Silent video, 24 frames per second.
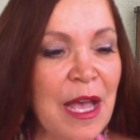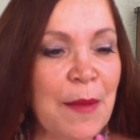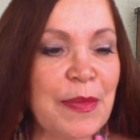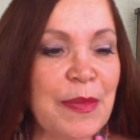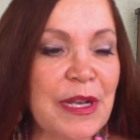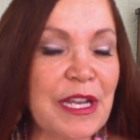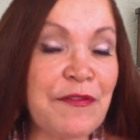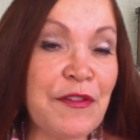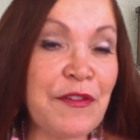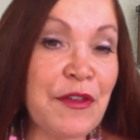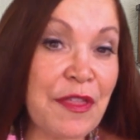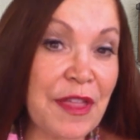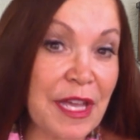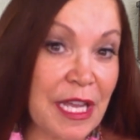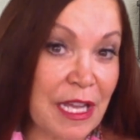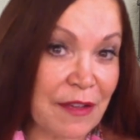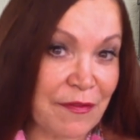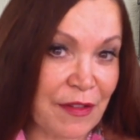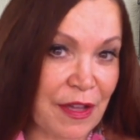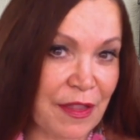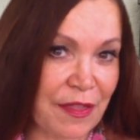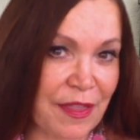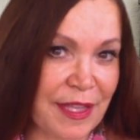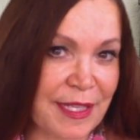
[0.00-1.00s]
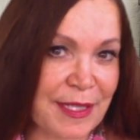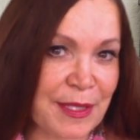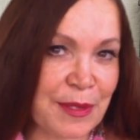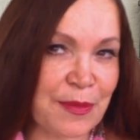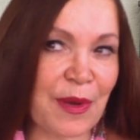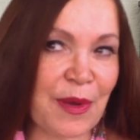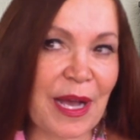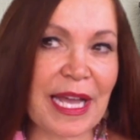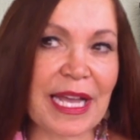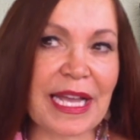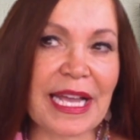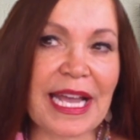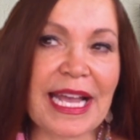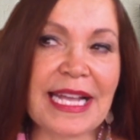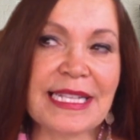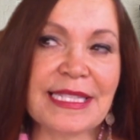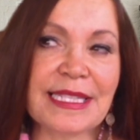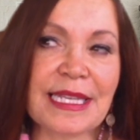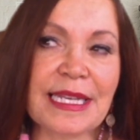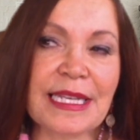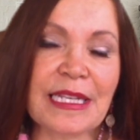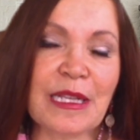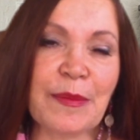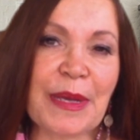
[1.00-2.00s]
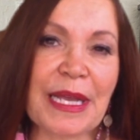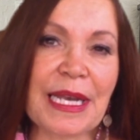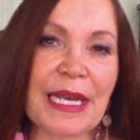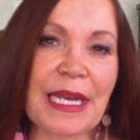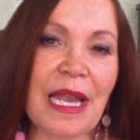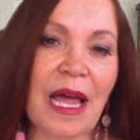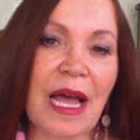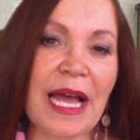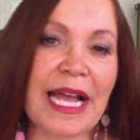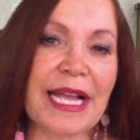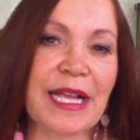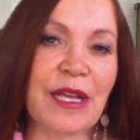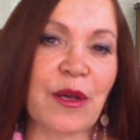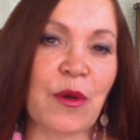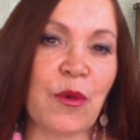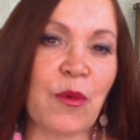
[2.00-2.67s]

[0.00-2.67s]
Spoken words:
But if you think of it this way, it's a little bit like